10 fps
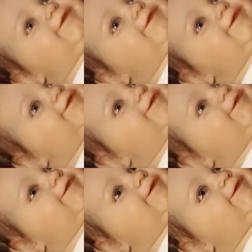really
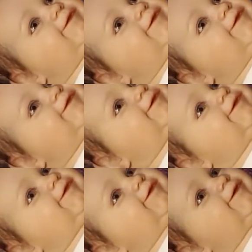dull, dull,
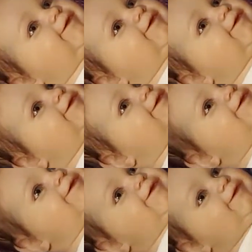dull...
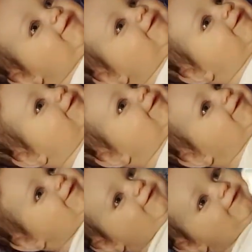
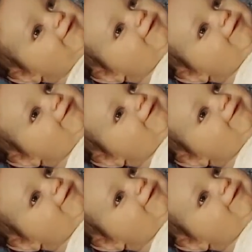Uh,